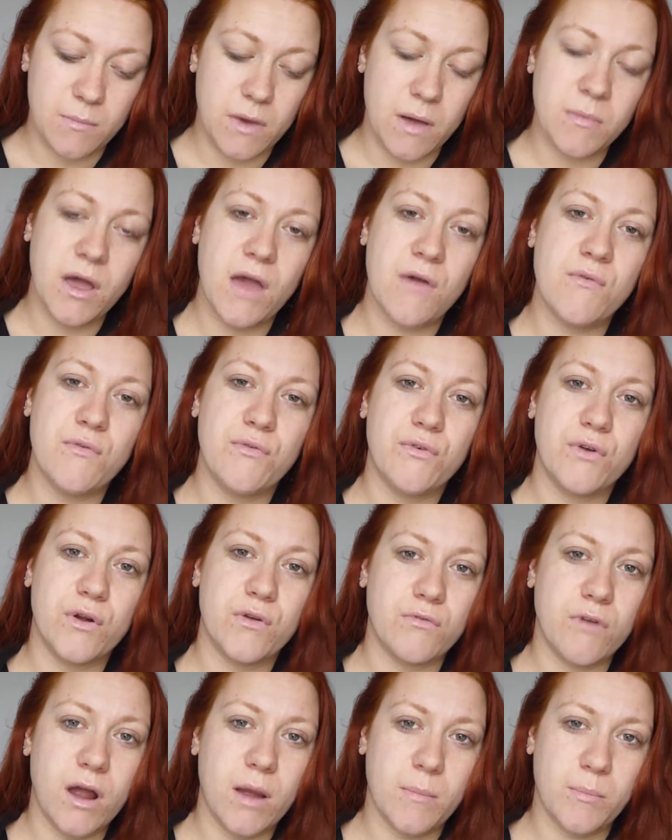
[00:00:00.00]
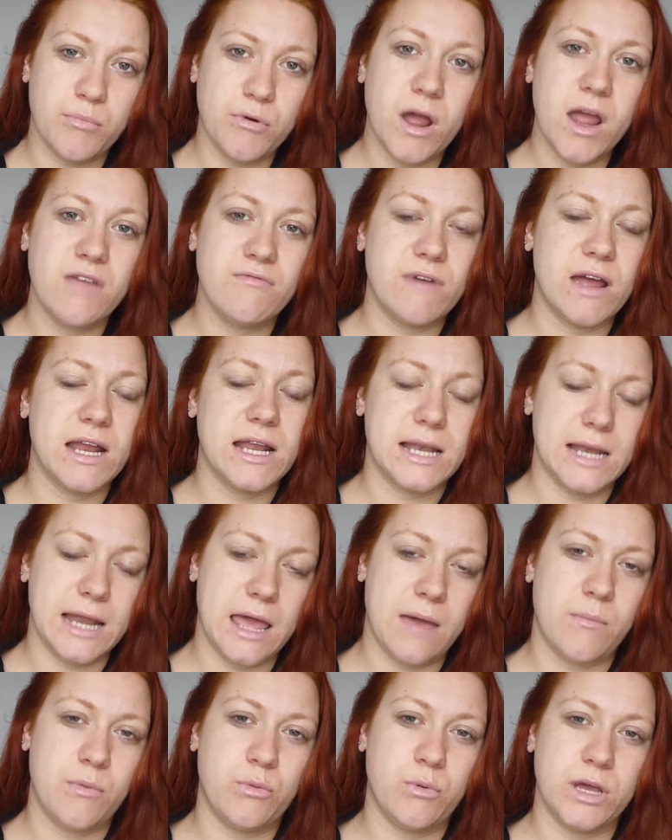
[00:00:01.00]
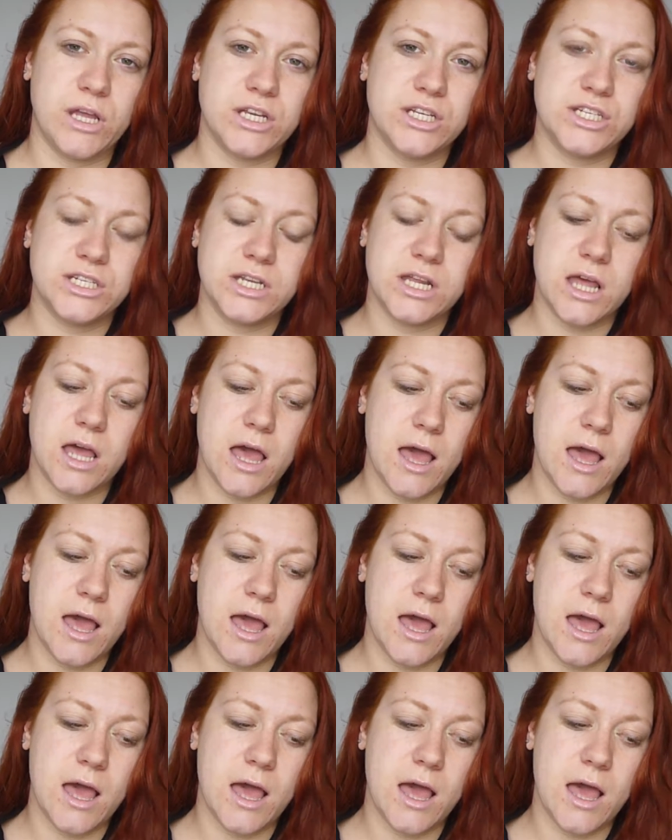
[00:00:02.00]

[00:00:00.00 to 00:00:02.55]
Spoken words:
I'm going for a bright red lip, which